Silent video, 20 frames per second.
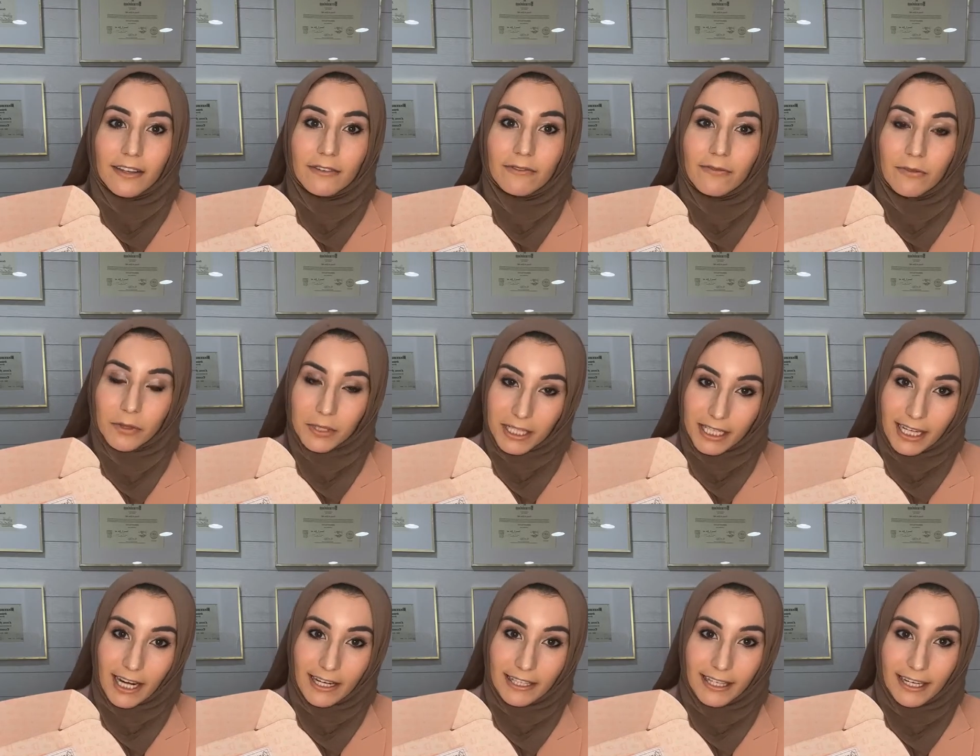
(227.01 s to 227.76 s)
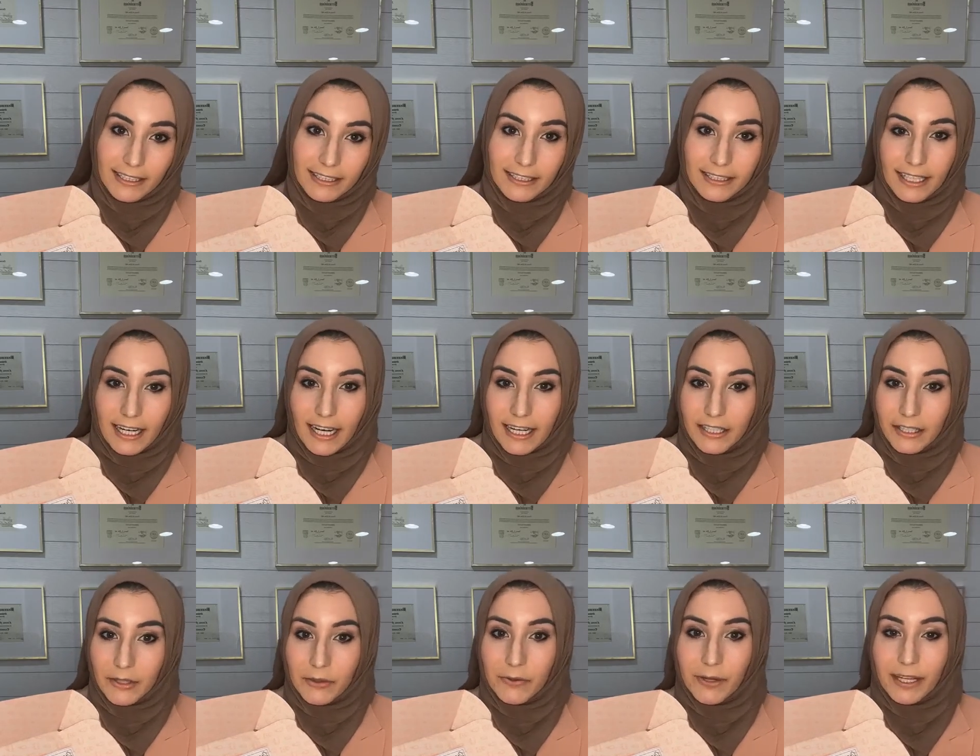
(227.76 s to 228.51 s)
They're
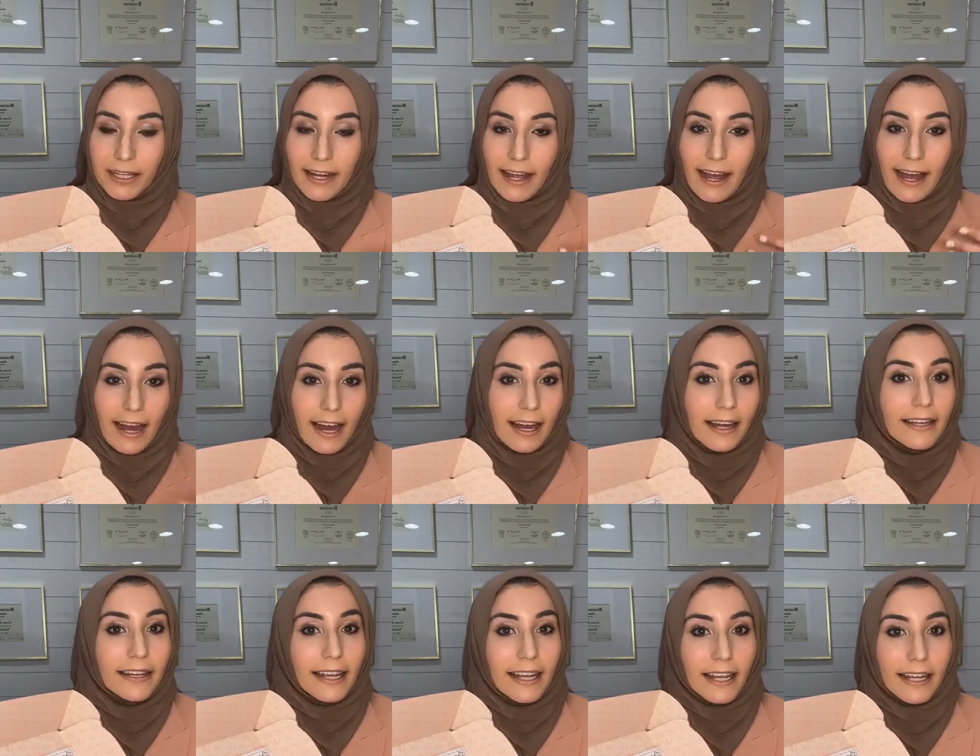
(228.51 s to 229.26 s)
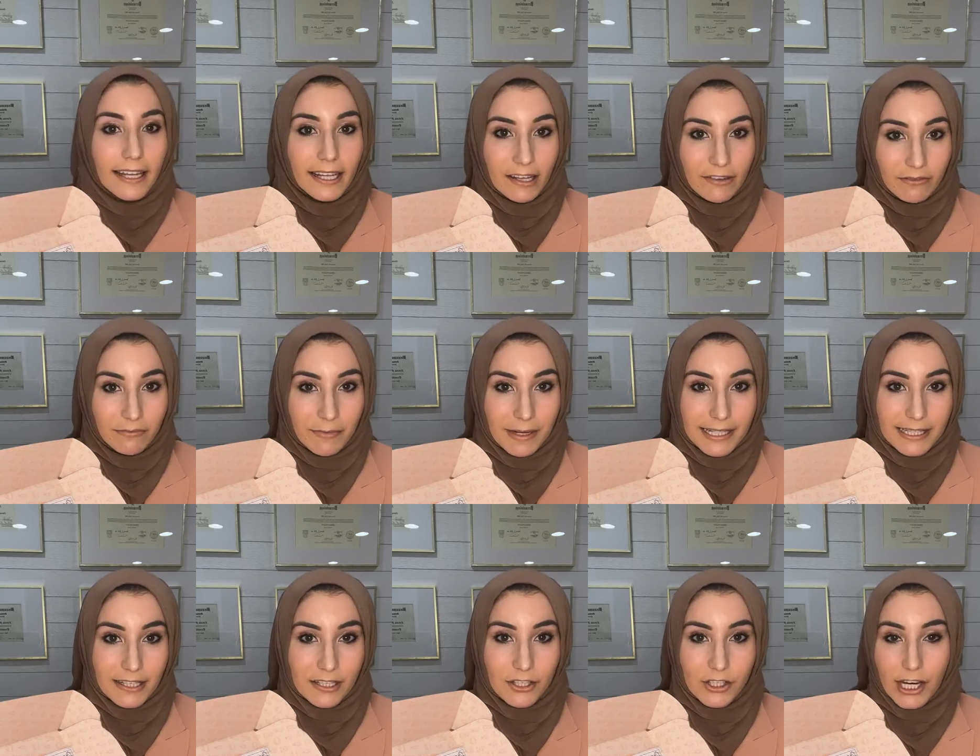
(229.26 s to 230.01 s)
$49.99. You can add a gift
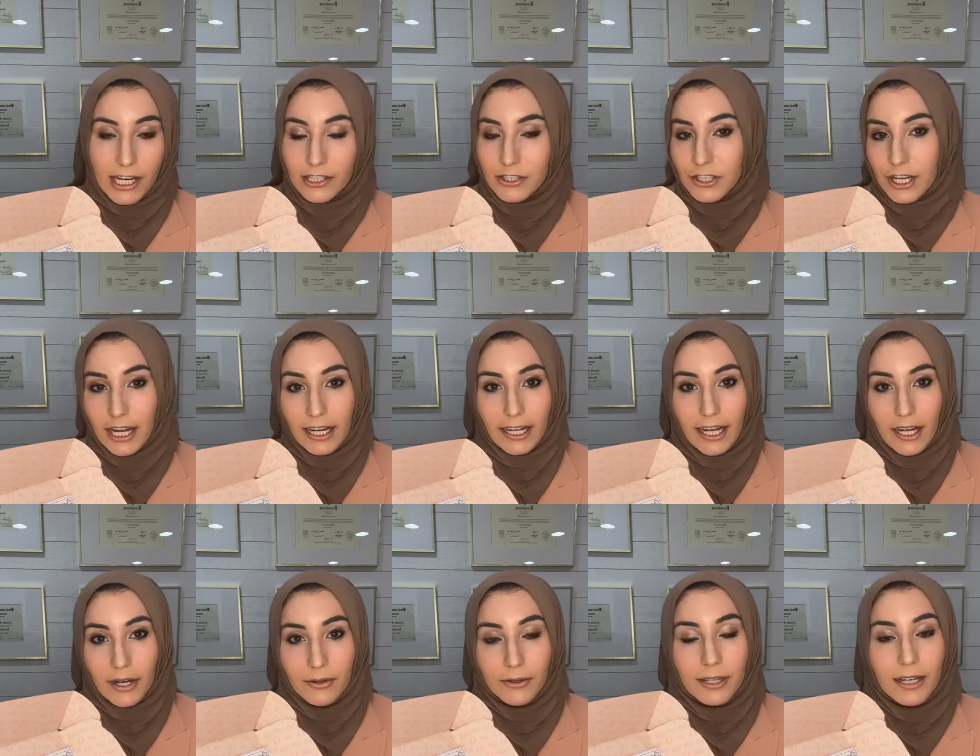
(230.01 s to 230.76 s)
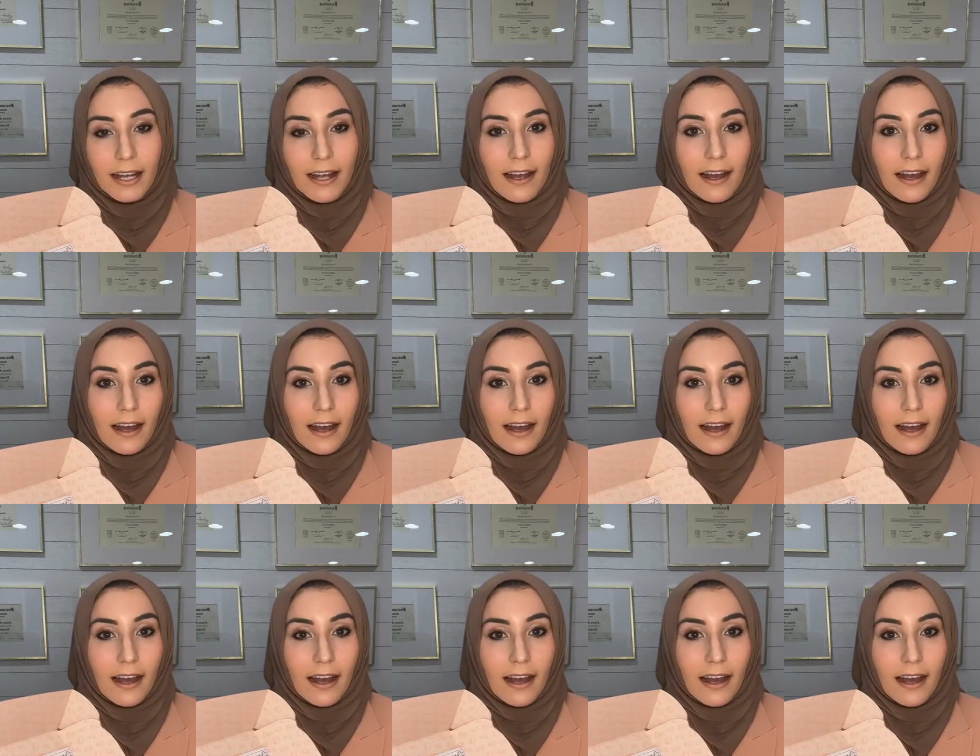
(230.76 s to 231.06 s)
message at checkout.